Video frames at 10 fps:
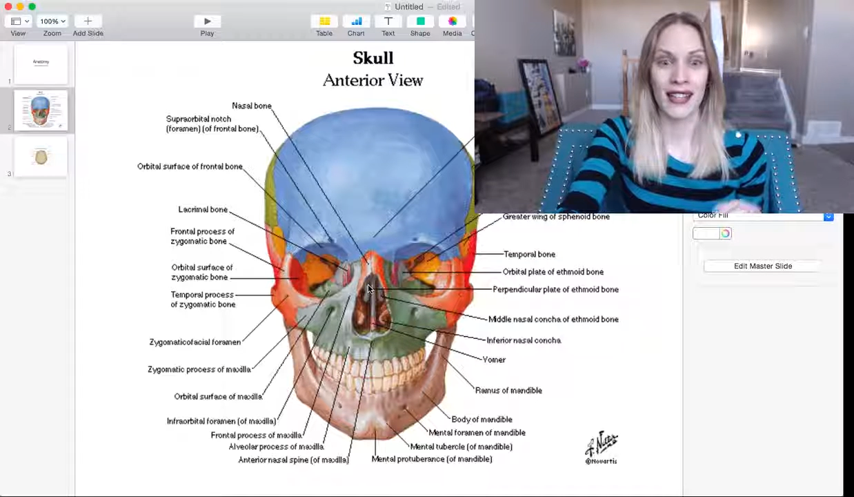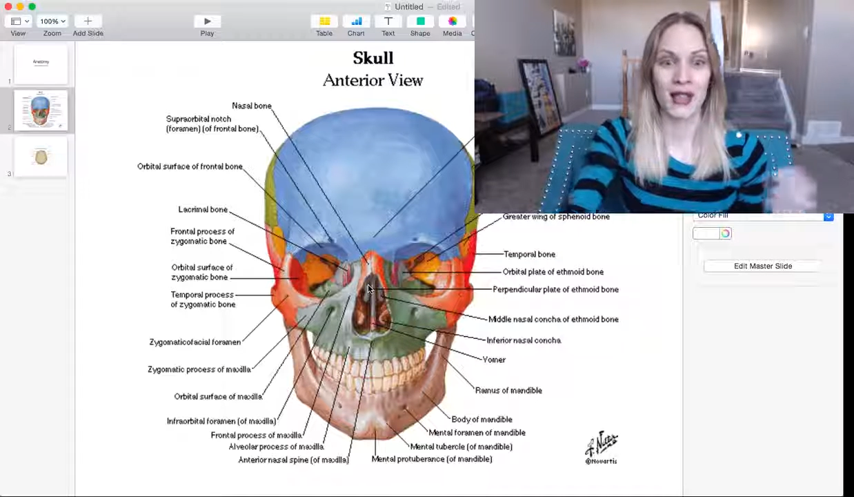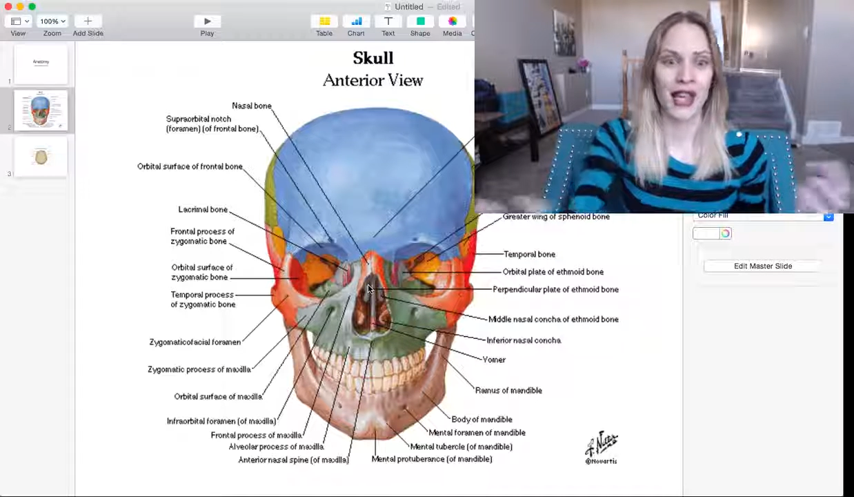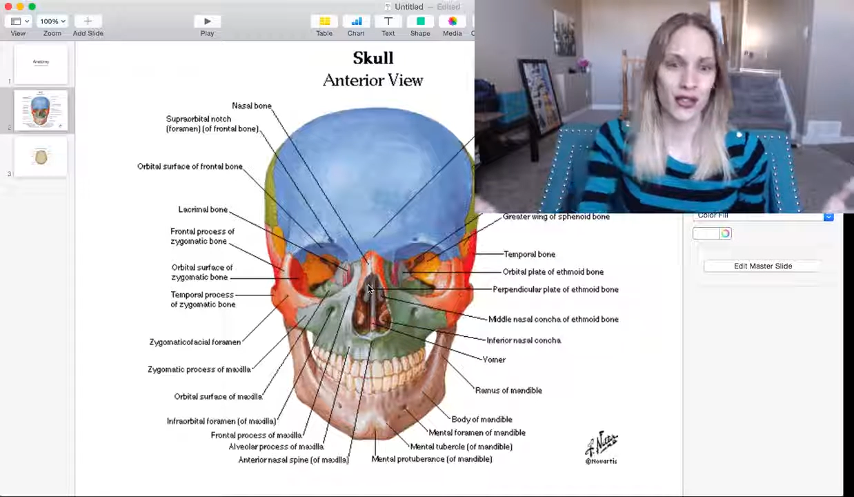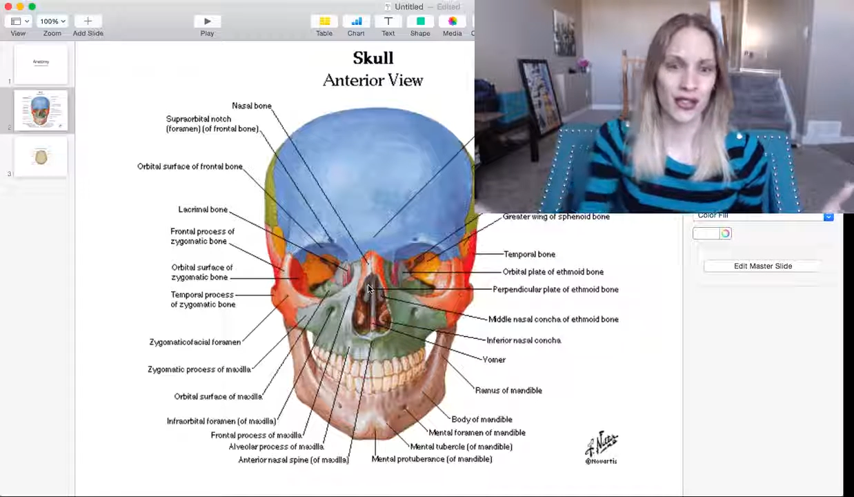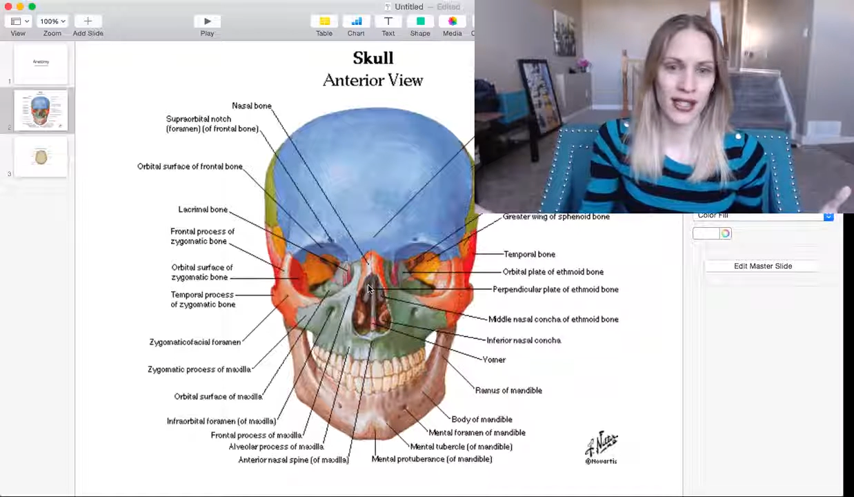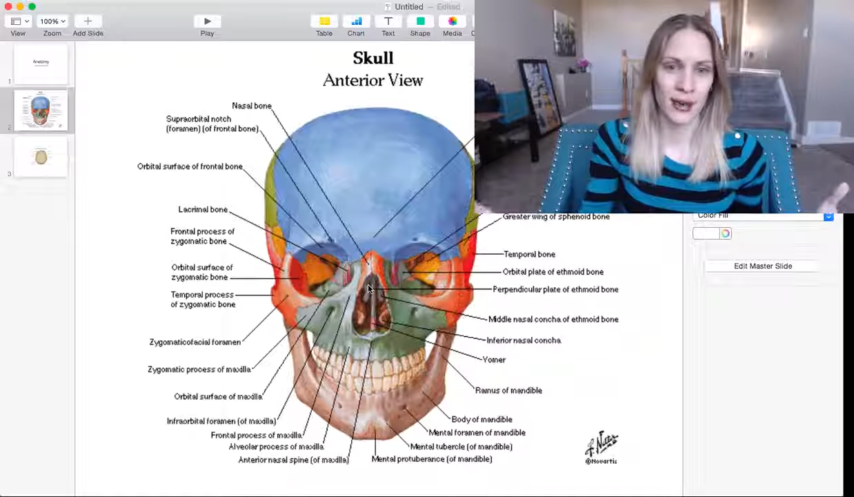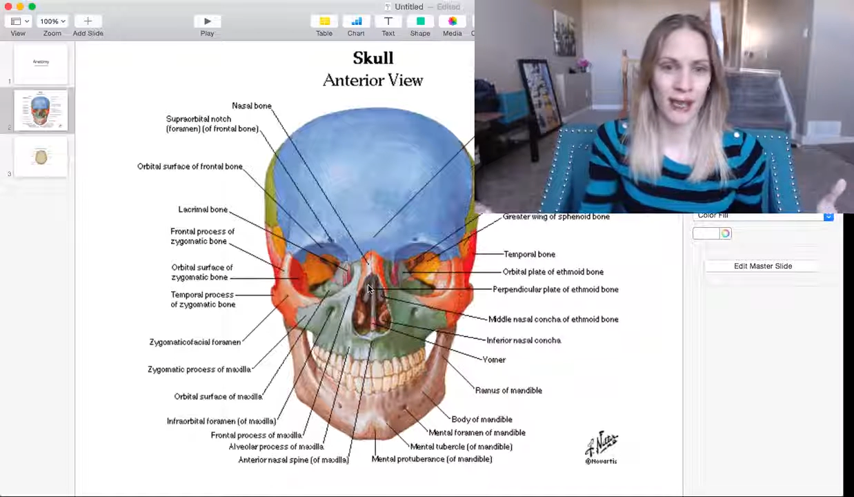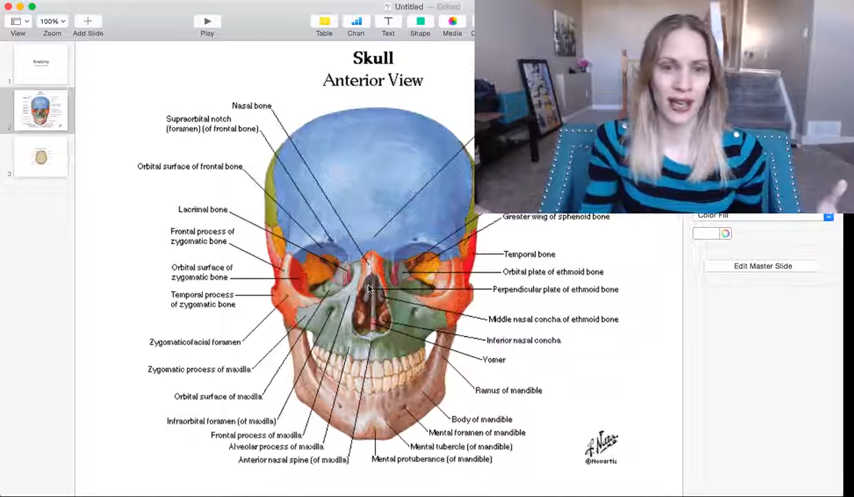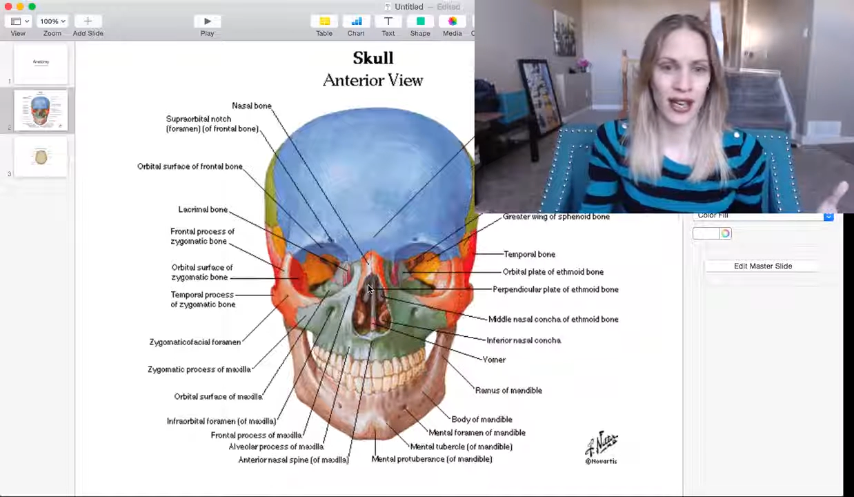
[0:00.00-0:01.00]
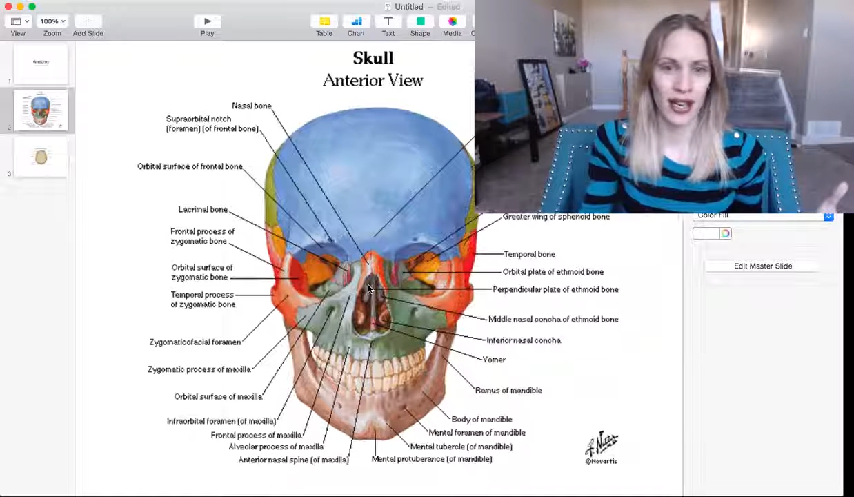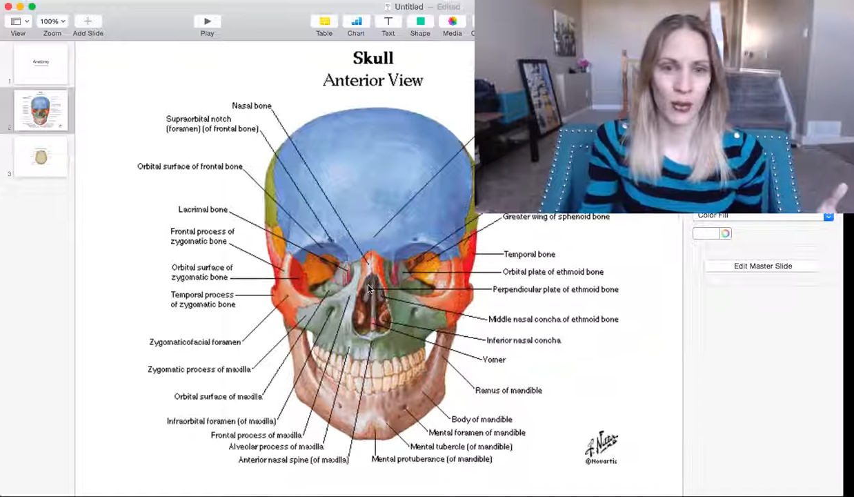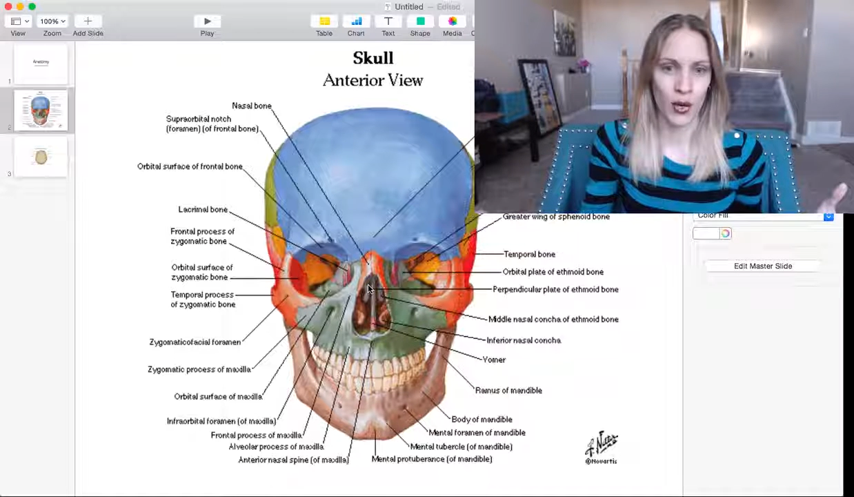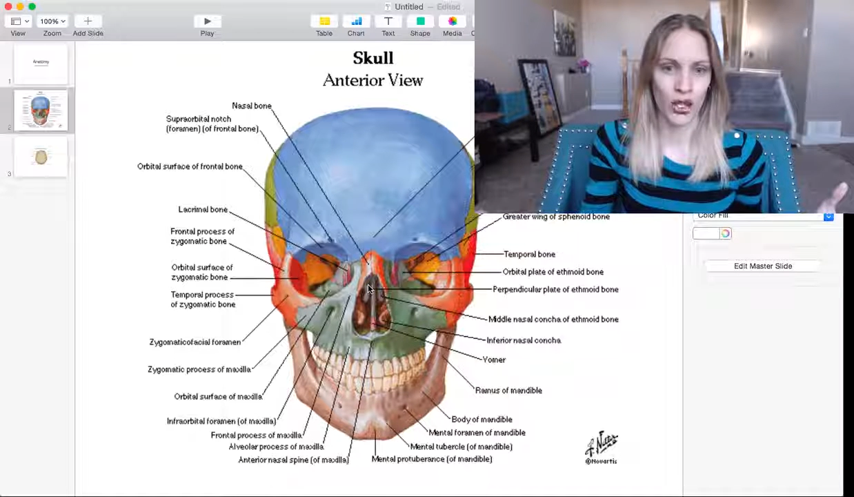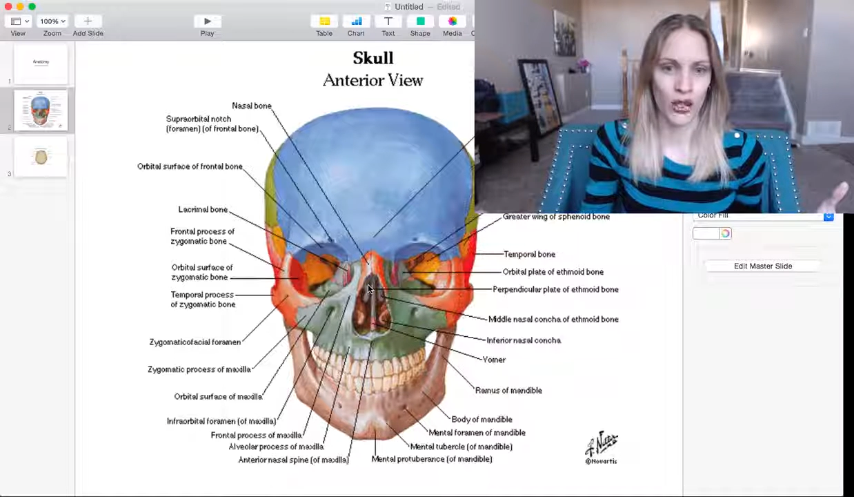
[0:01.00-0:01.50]
So that's just something that I
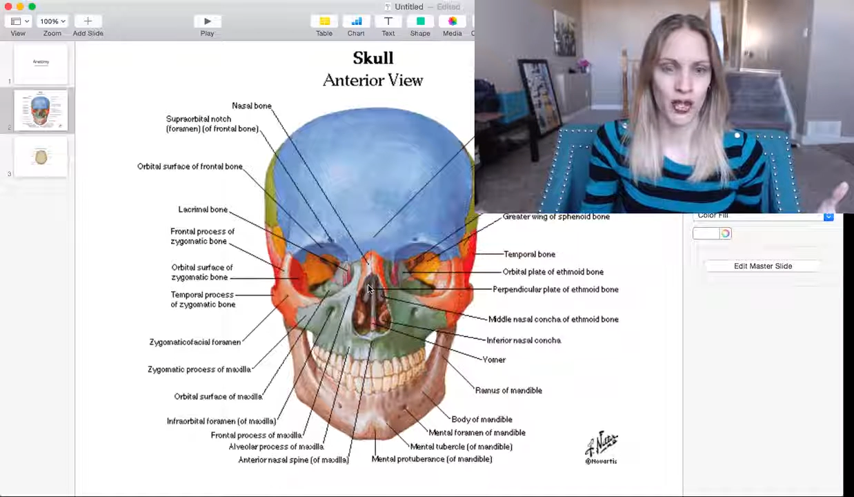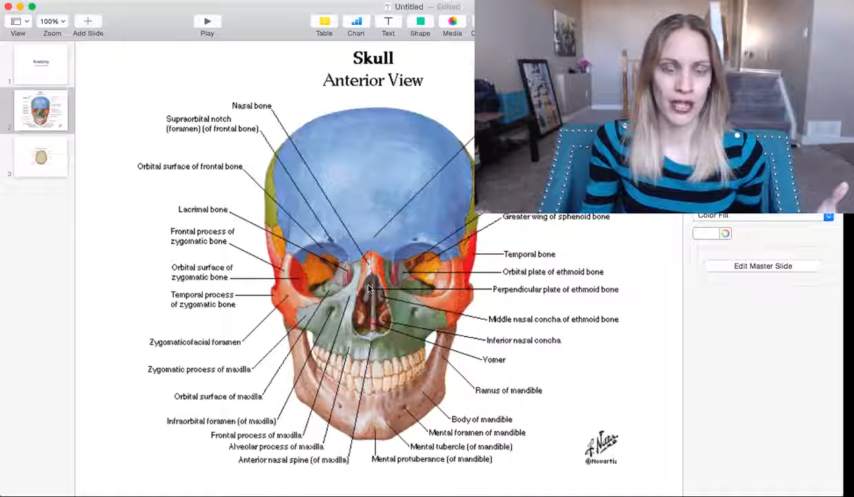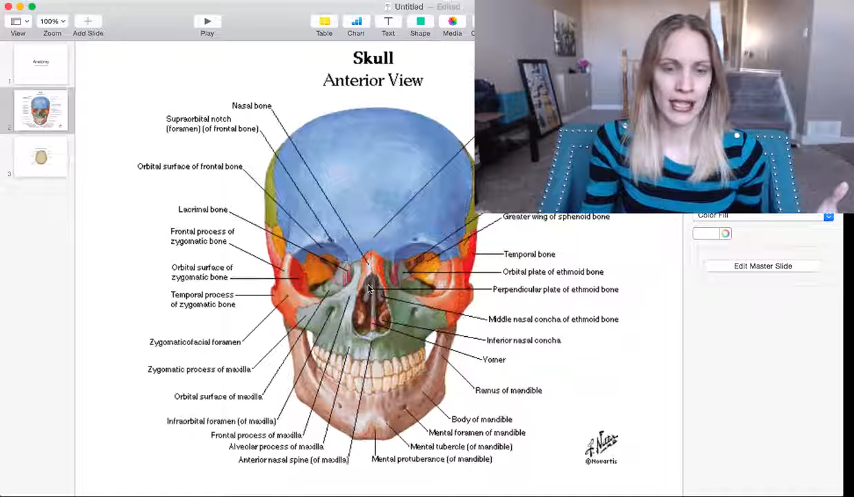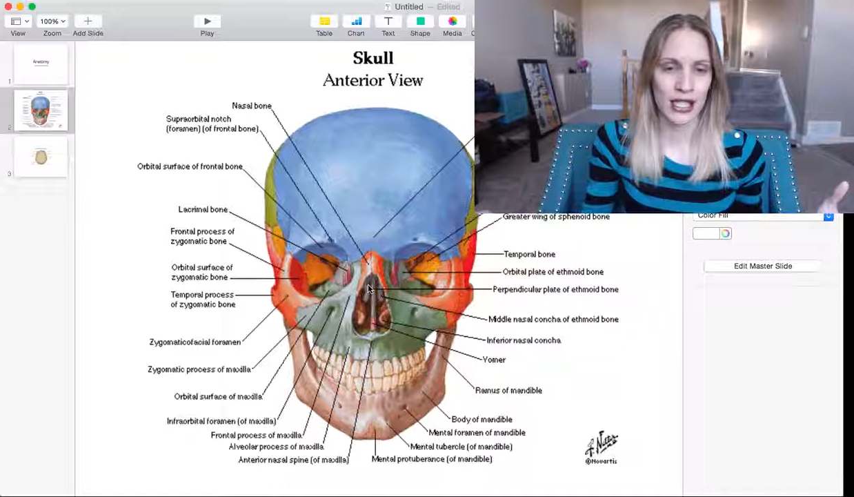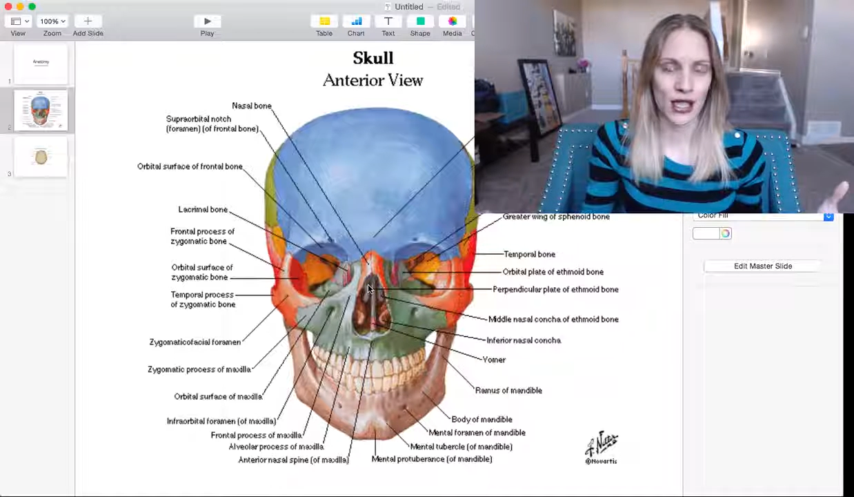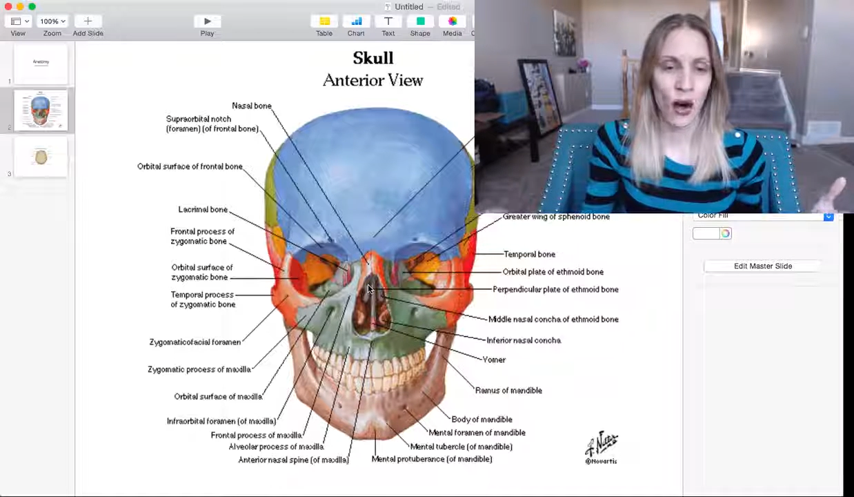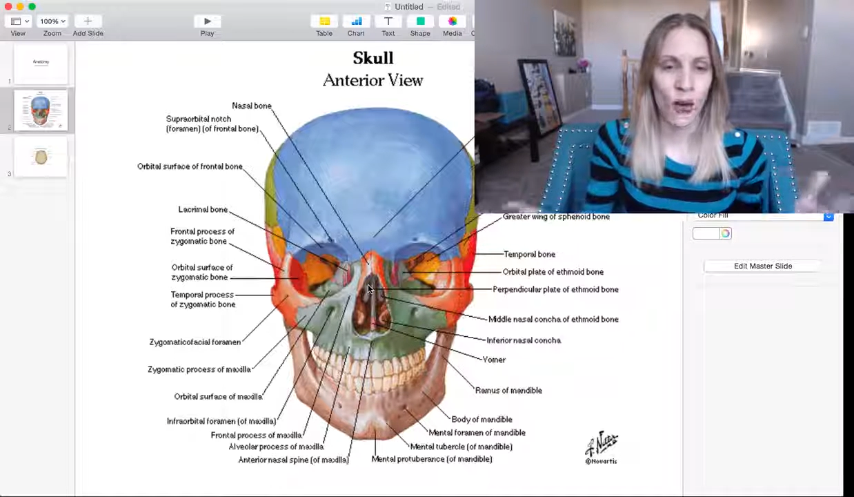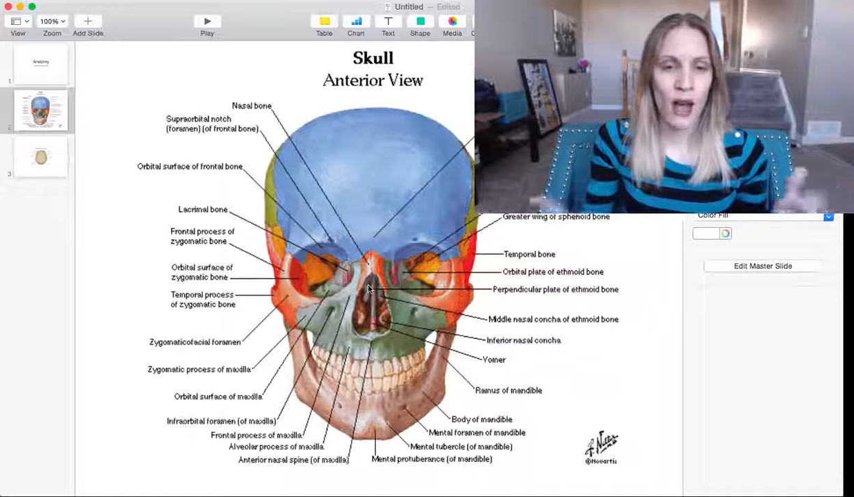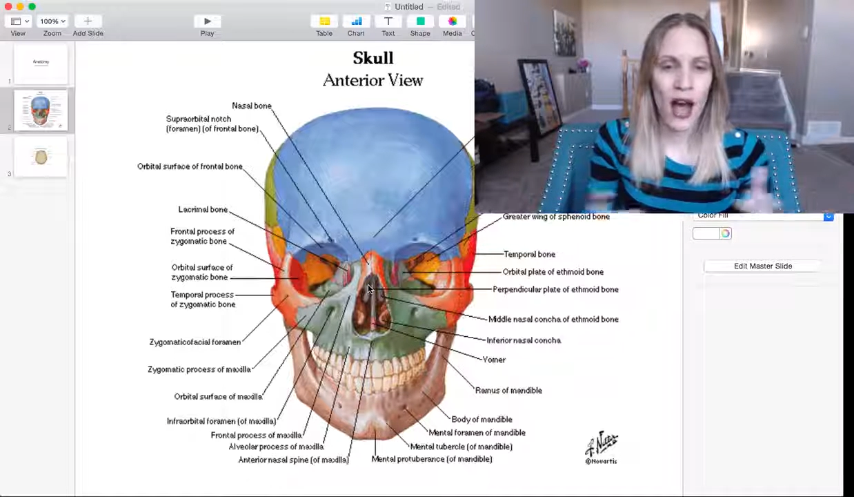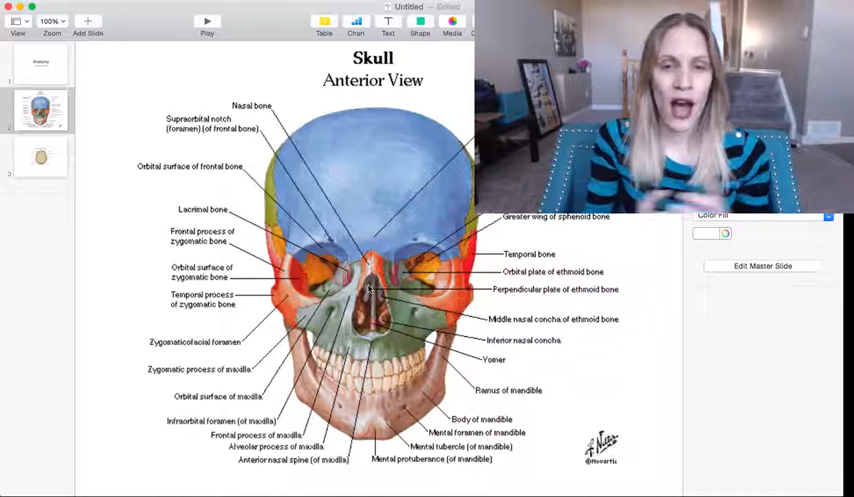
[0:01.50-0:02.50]
want you guys to know.